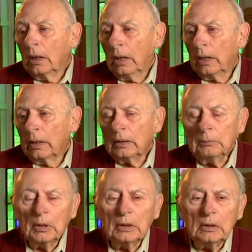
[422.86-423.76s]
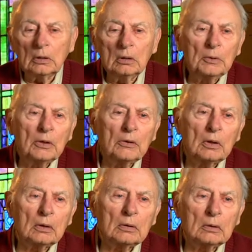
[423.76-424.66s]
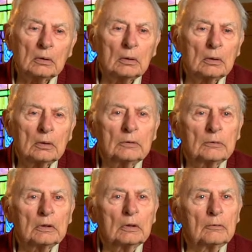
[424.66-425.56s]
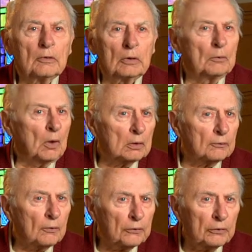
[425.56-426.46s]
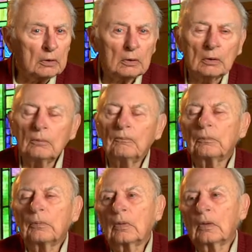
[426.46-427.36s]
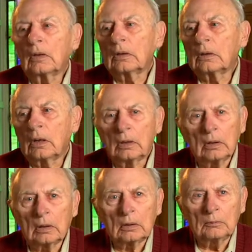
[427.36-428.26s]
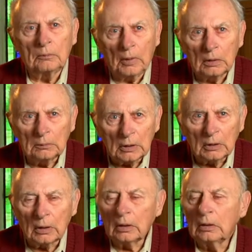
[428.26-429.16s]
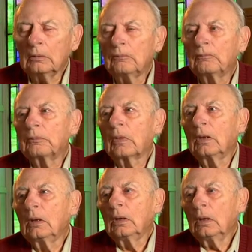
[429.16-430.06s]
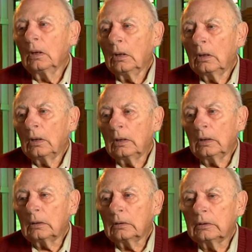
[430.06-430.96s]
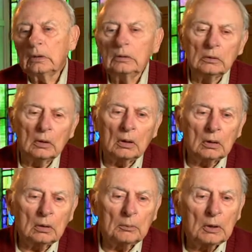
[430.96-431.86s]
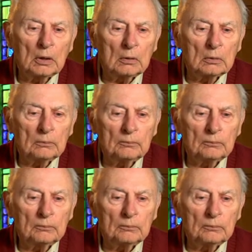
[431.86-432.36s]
But he told me that this was a very wonderful thing, that God had made me gay. And he continued on about